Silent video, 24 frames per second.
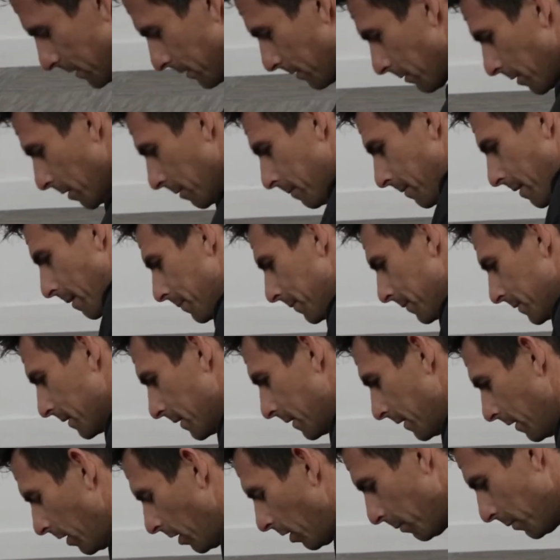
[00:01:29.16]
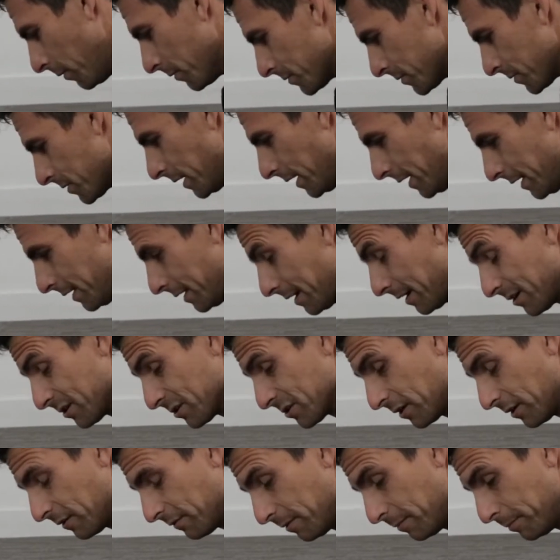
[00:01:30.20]
you creep up into the elbows and get
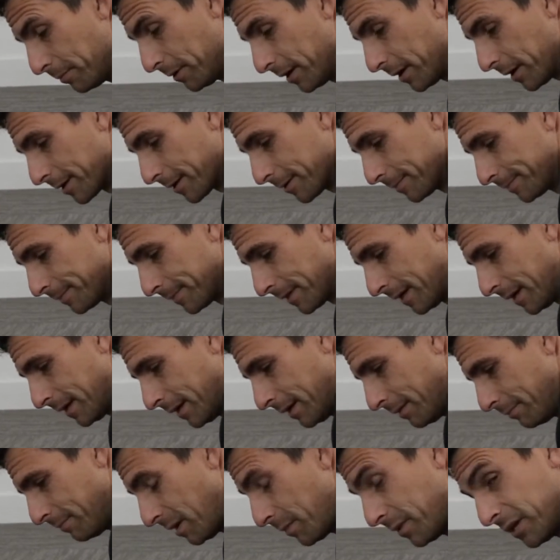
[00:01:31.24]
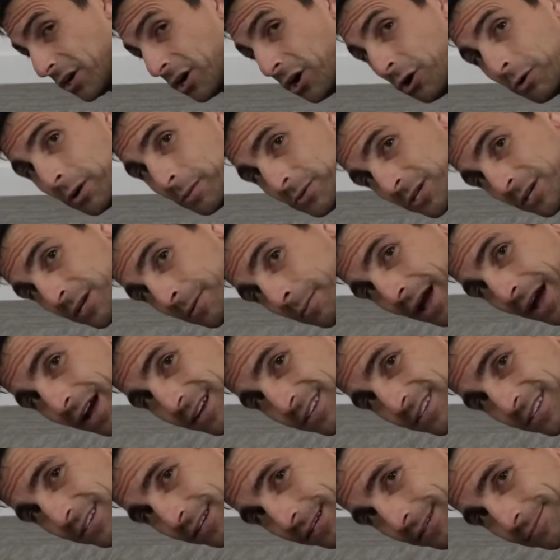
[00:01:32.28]
yourself a book, maybe an OMG
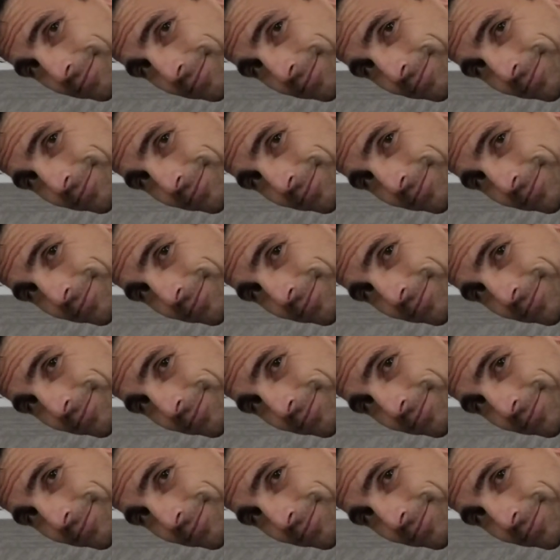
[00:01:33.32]
magazine.